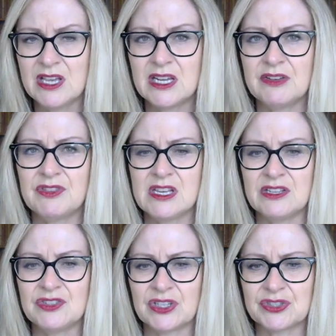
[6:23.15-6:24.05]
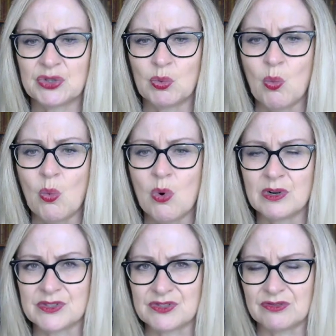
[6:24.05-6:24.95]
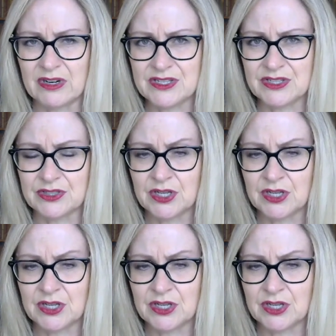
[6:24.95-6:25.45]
if the injunction was granted.